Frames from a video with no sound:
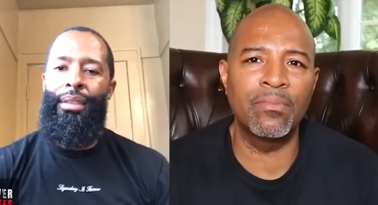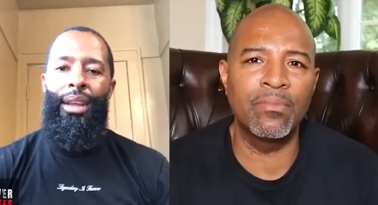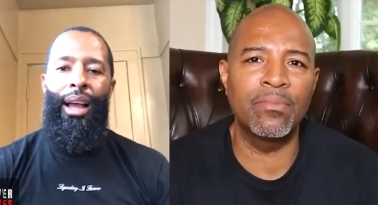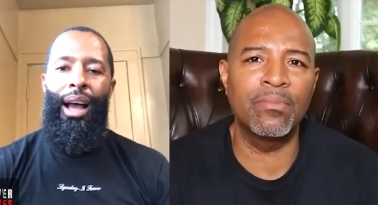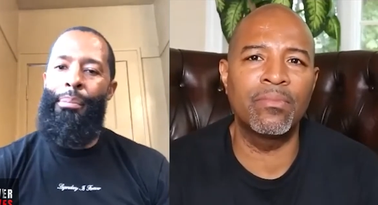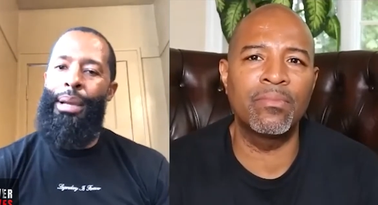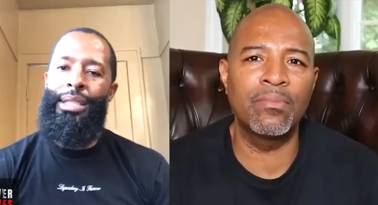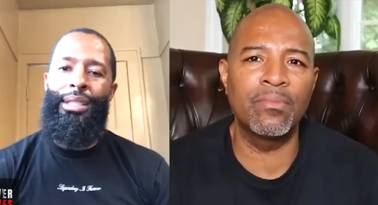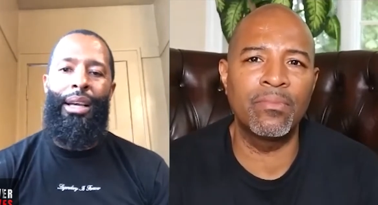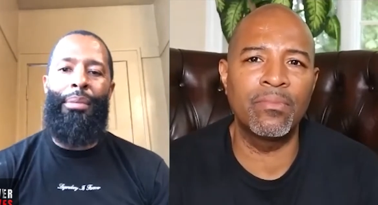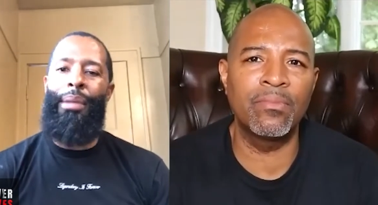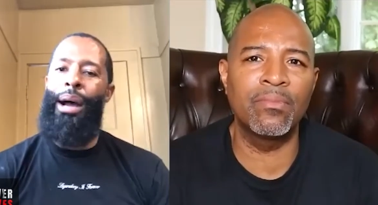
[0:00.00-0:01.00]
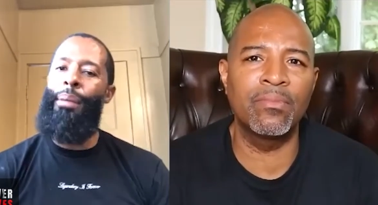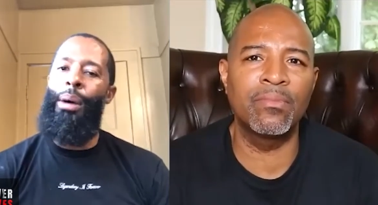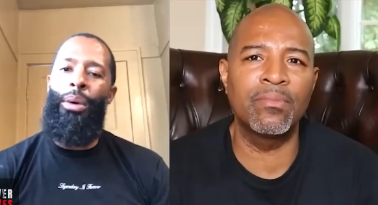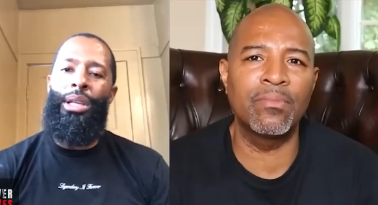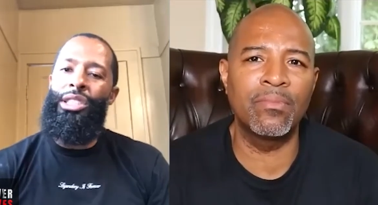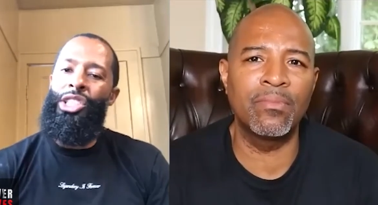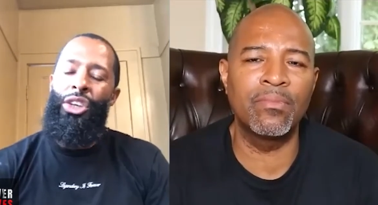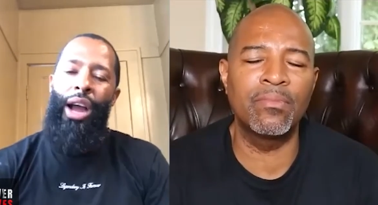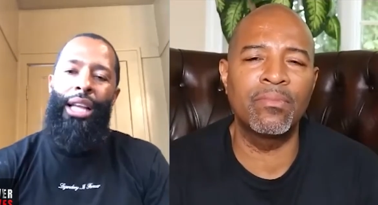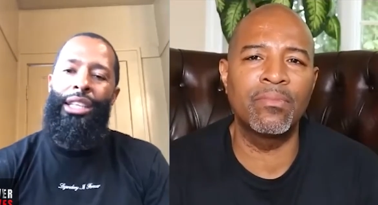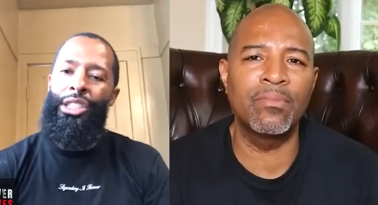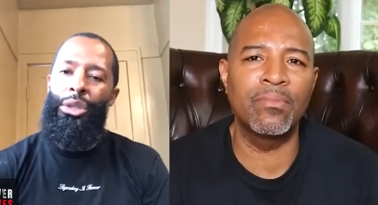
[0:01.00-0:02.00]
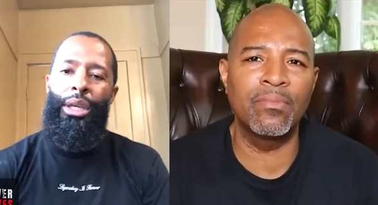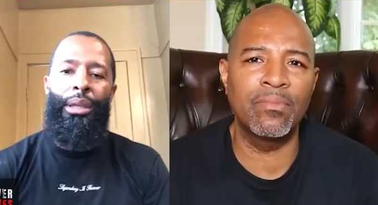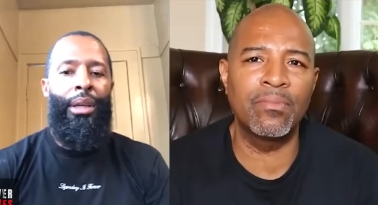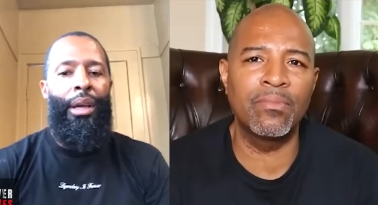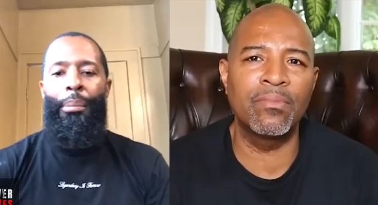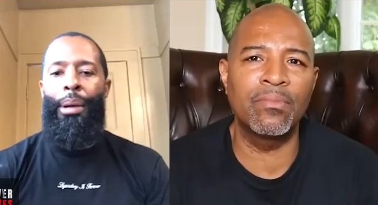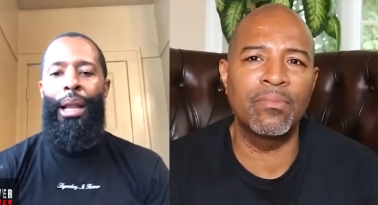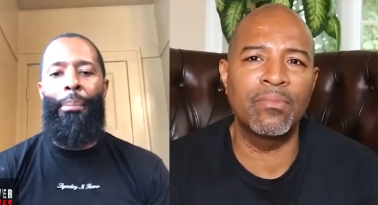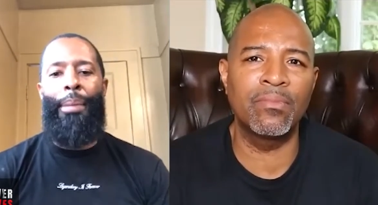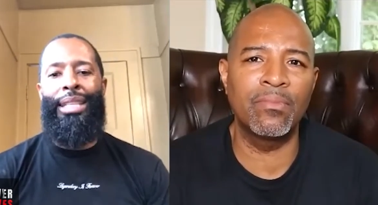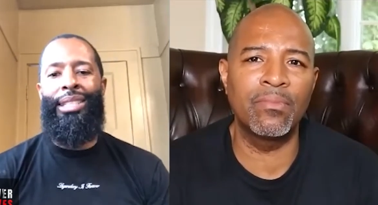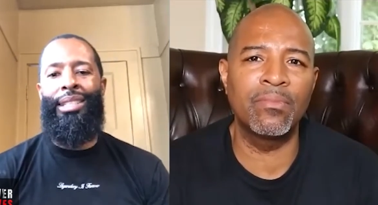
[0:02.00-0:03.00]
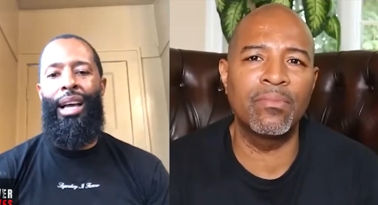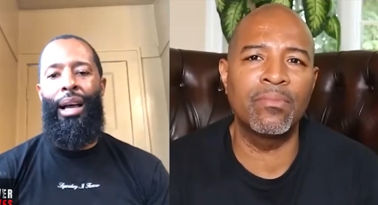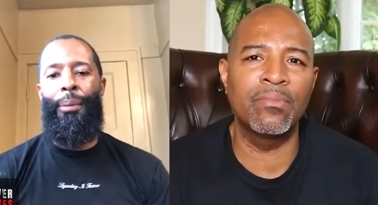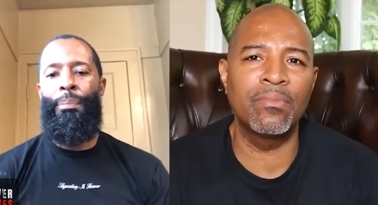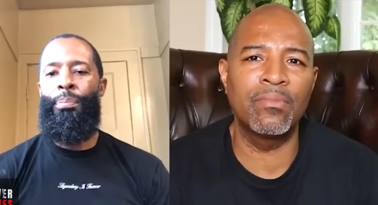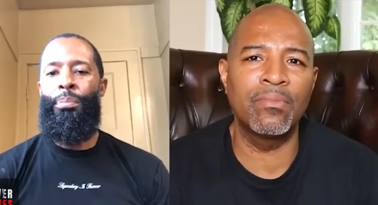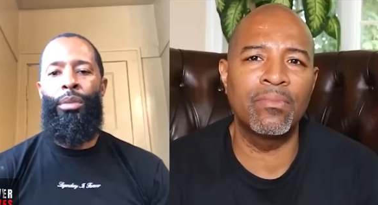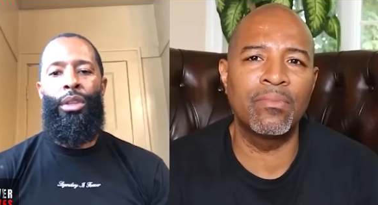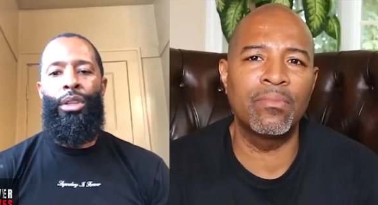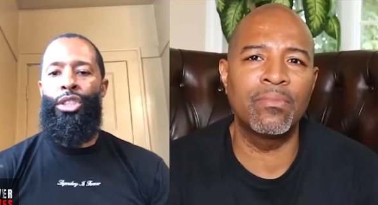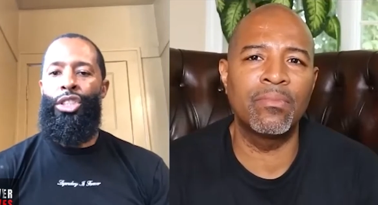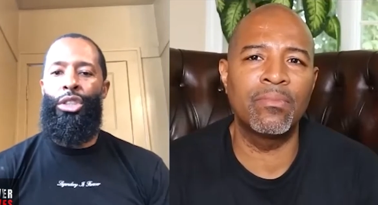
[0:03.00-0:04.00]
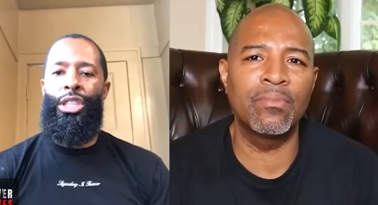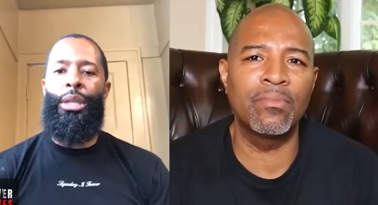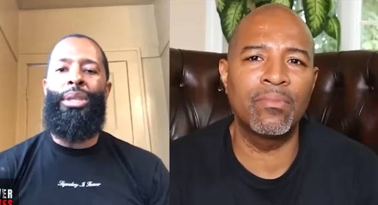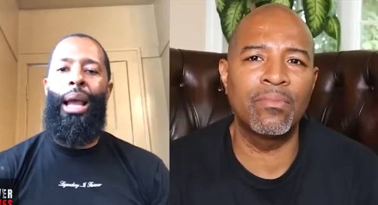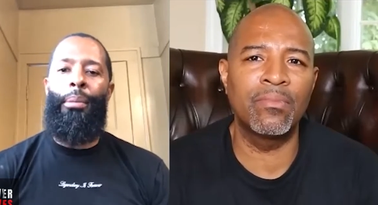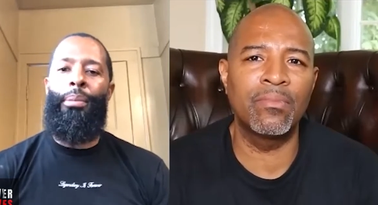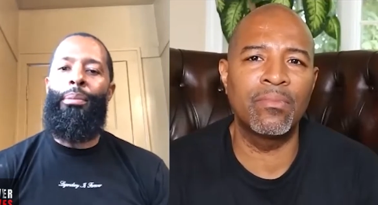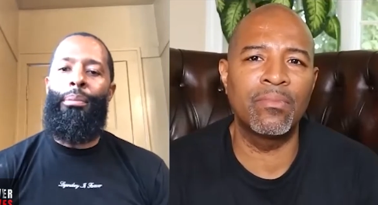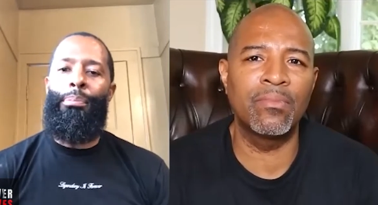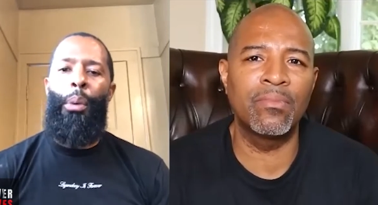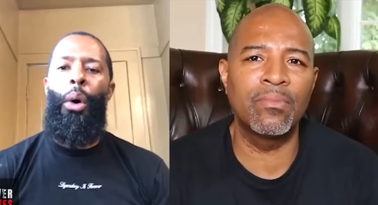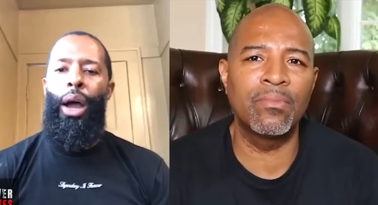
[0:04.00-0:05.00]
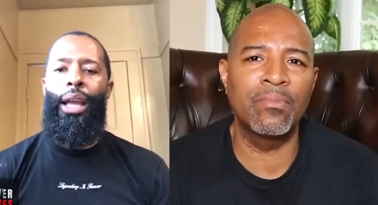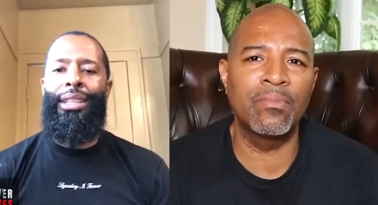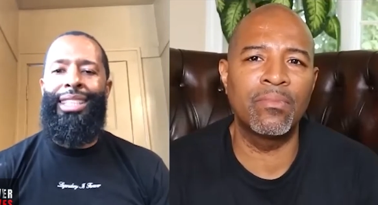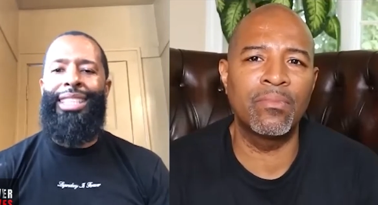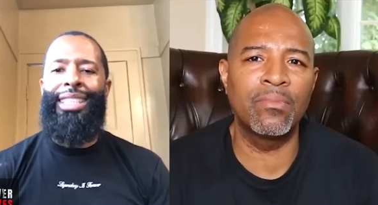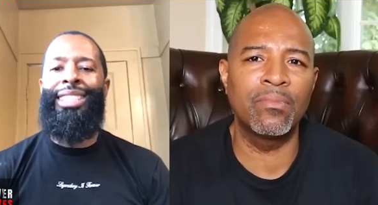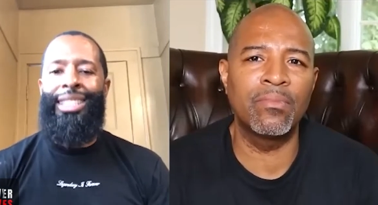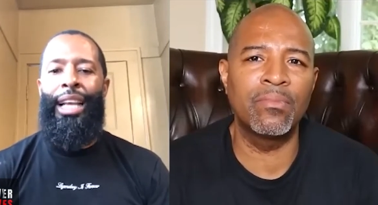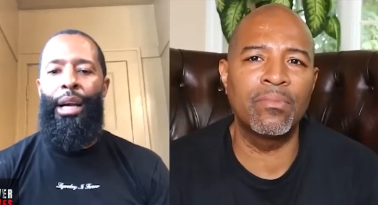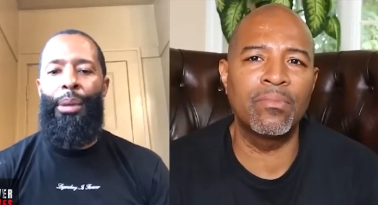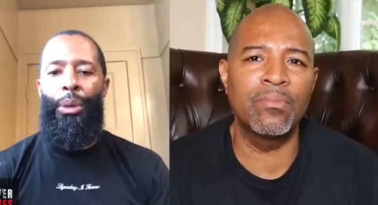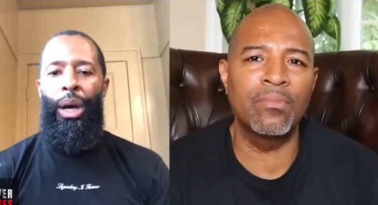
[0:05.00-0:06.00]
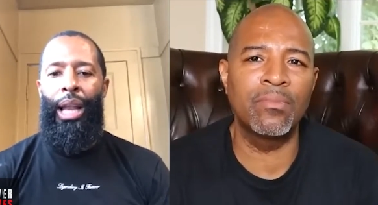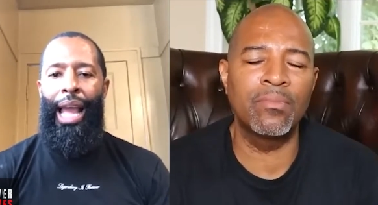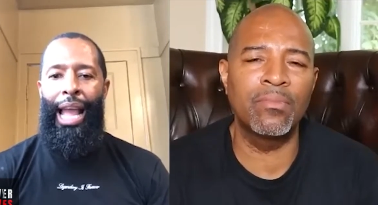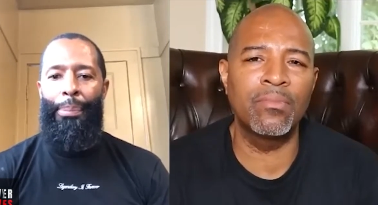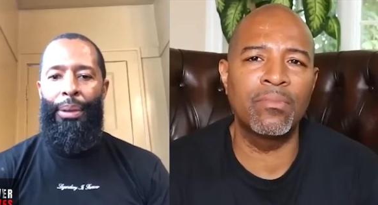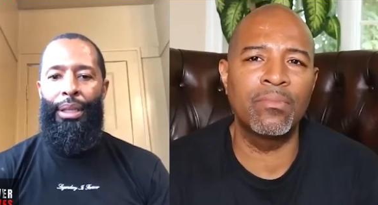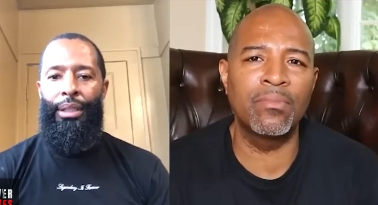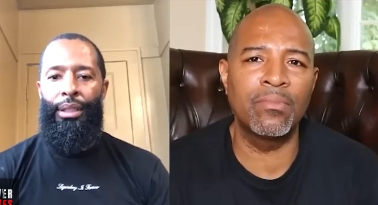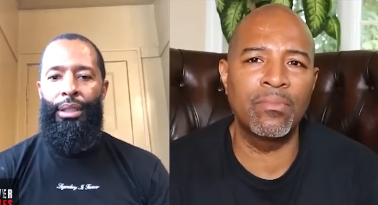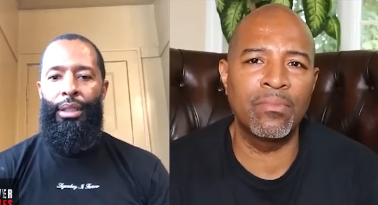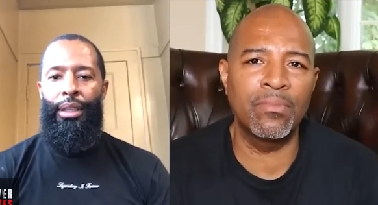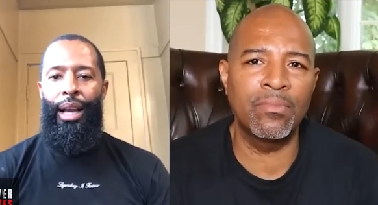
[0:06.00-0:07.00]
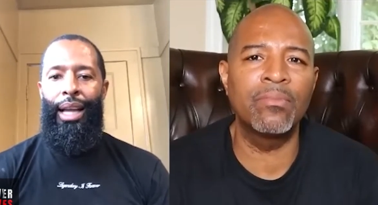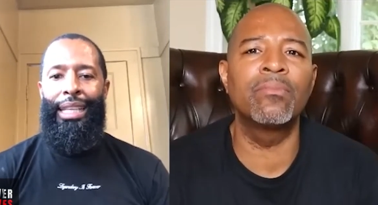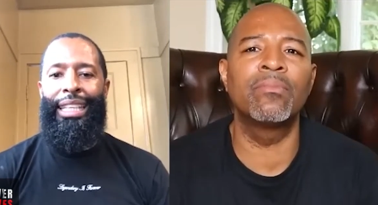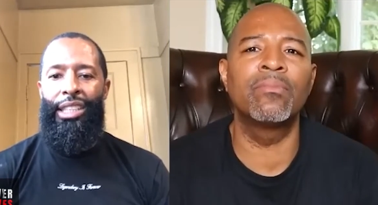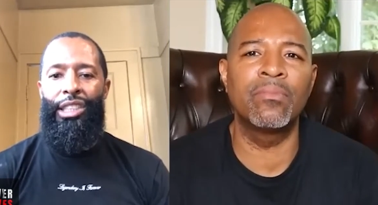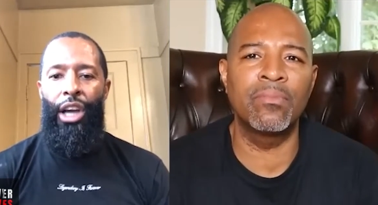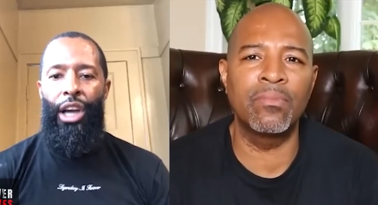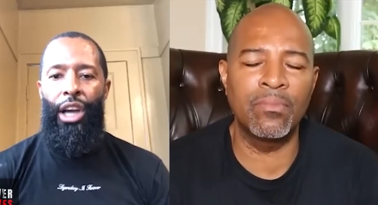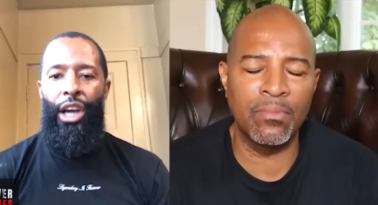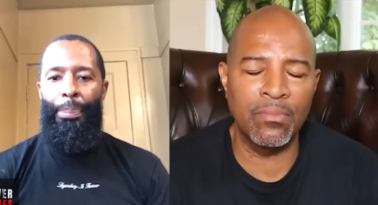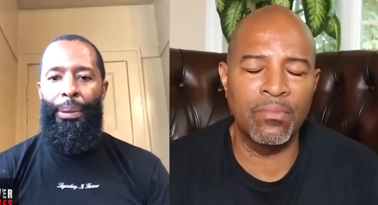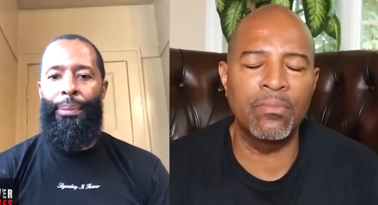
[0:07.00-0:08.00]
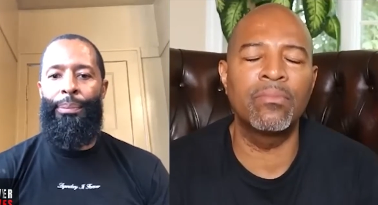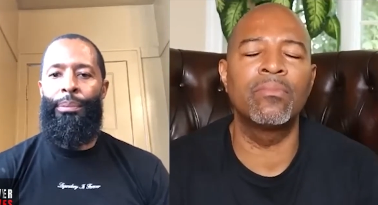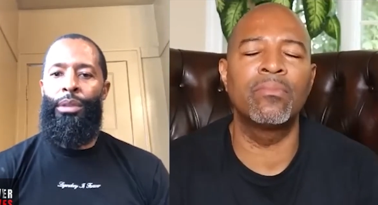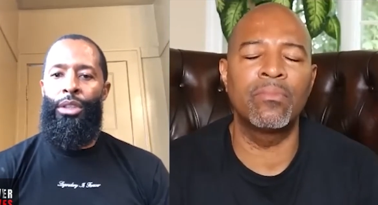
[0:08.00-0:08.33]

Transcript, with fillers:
Speaker 1: I messed up, mom. I wasn't trying to do it, but I messed up. So she was like, boy, just tell me what happened. I need to know what happened.